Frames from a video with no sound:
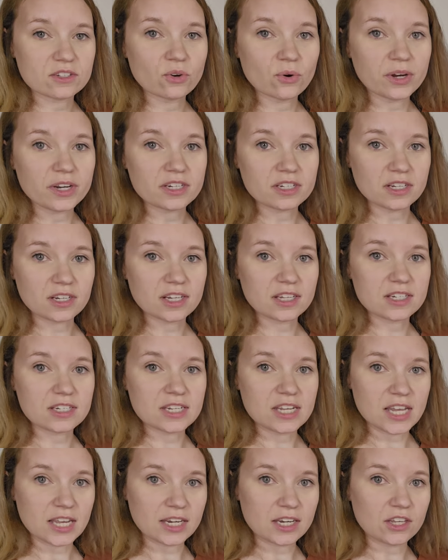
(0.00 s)
going to
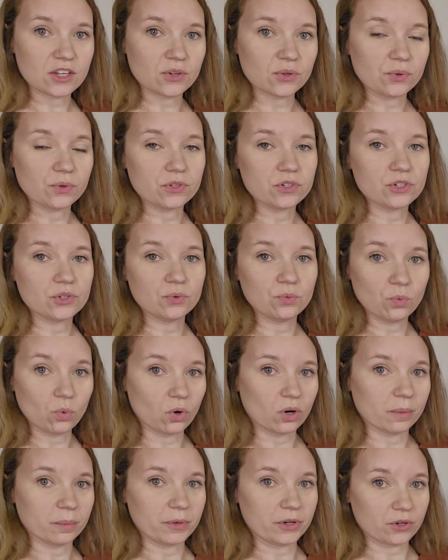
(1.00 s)
continue to
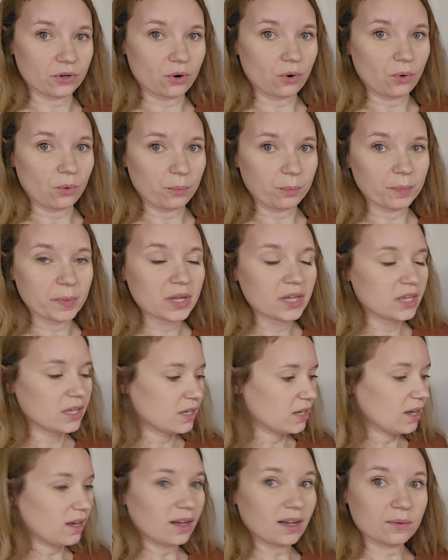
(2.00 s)
warm your home,
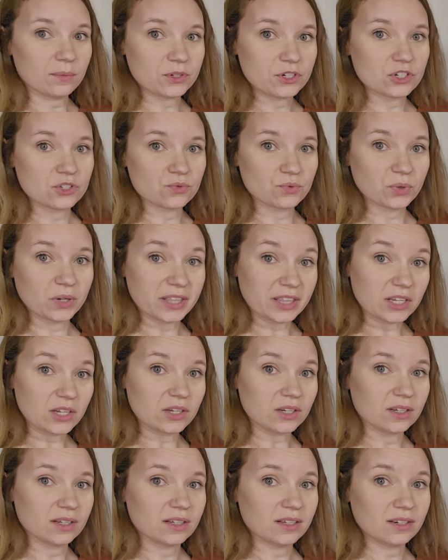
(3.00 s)
uh, which is
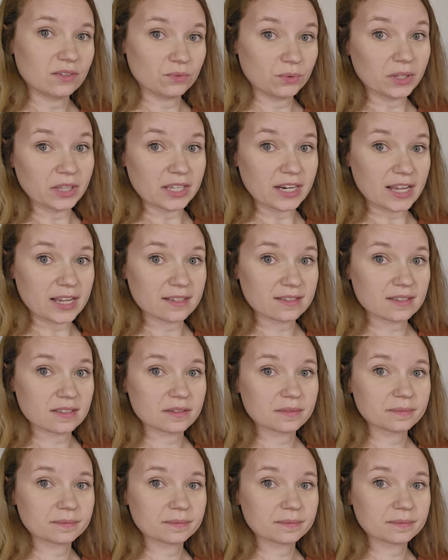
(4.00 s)
really, really nice.